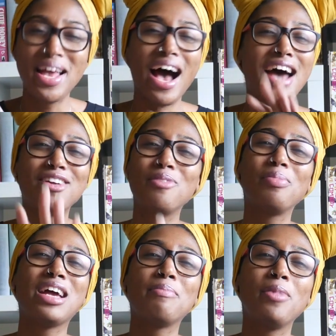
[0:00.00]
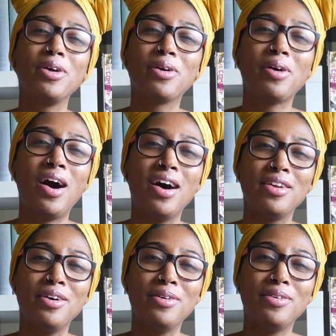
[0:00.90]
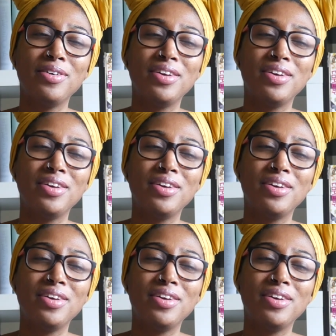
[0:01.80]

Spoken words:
I don't blame Moyoko Anno.